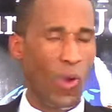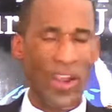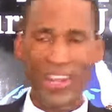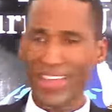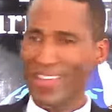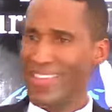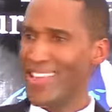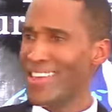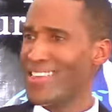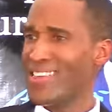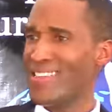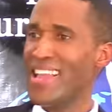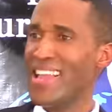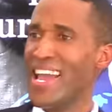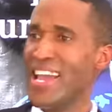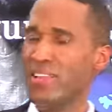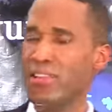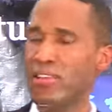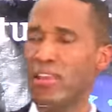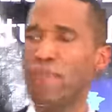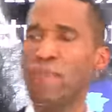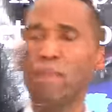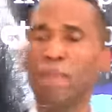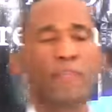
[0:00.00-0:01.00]
What is the
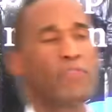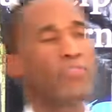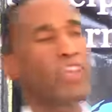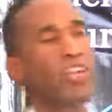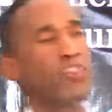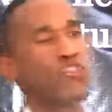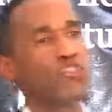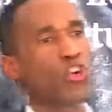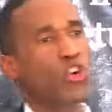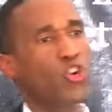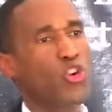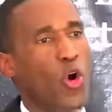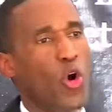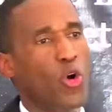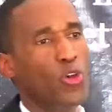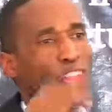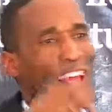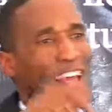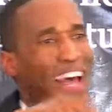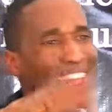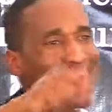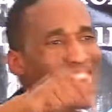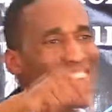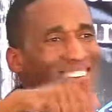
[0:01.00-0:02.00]
state? Did you
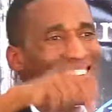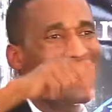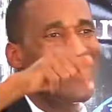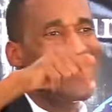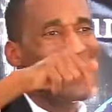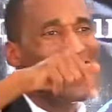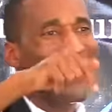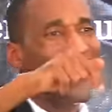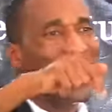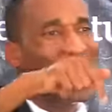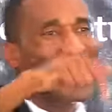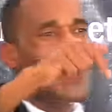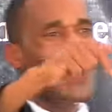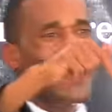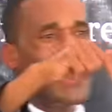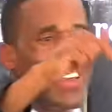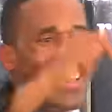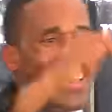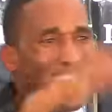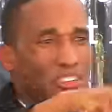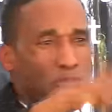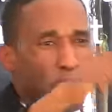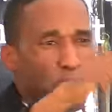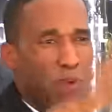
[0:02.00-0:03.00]
know that
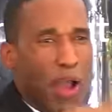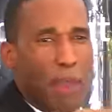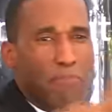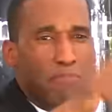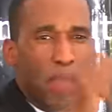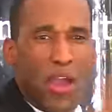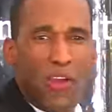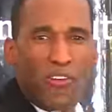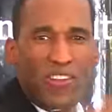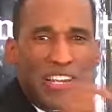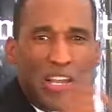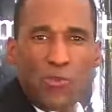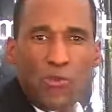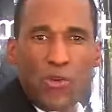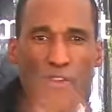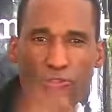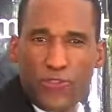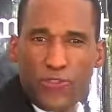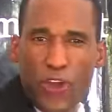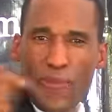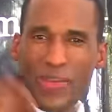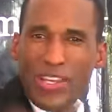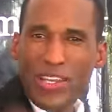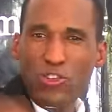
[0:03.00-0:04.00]
is primarily
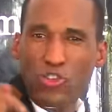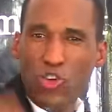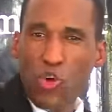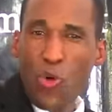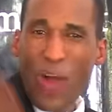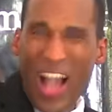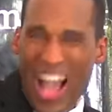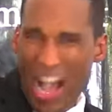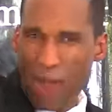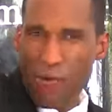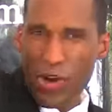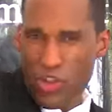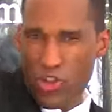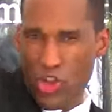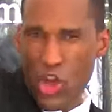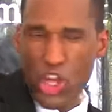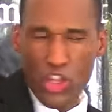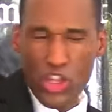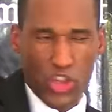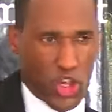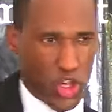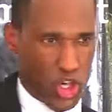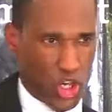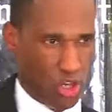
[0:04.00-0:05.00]
referring to our
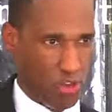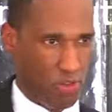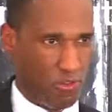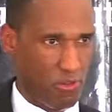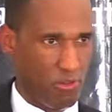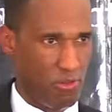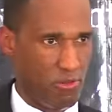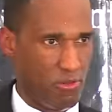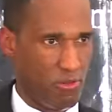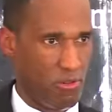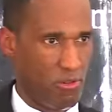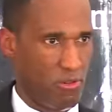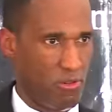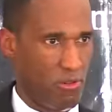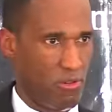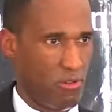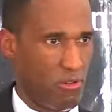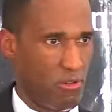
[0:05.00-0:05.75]
church?